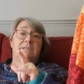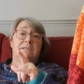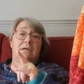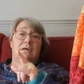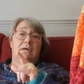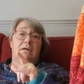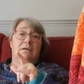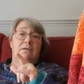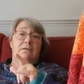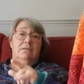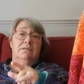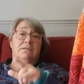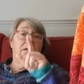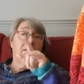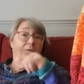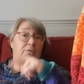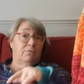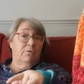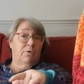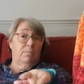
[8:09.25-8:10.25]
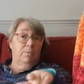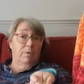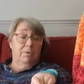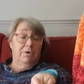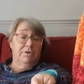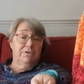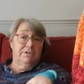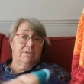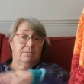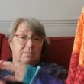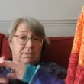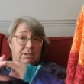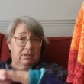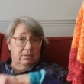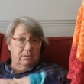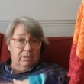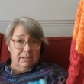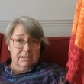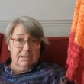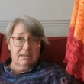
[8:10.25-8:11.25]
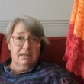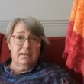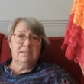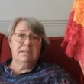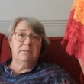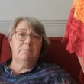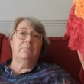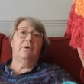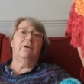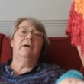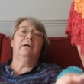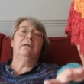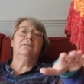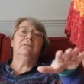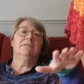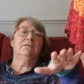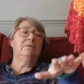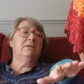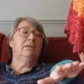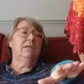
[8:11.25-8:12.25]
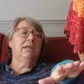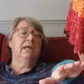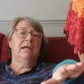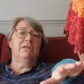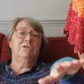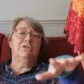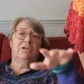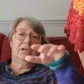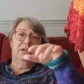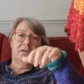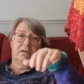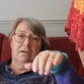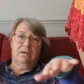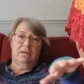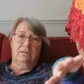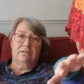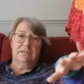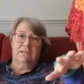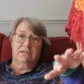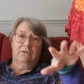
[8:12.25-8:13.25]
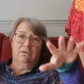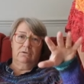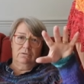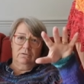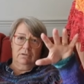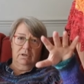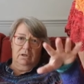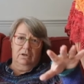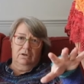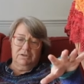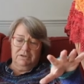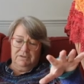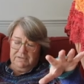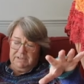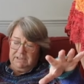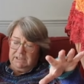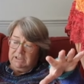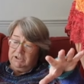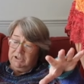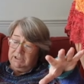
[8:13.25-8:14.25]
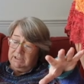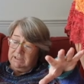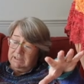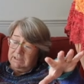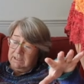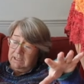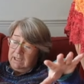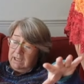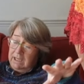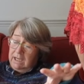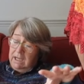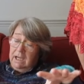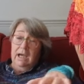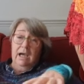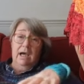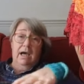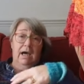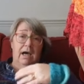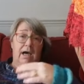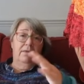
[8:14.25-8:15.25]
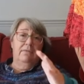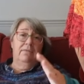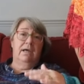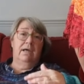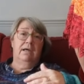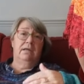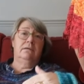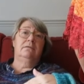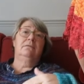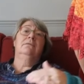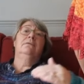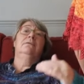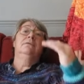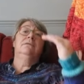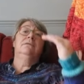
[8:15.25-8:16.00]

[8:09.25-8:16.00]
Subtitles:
start from the bottom. So I started by doing the edging, casting on a lot of stitches, and then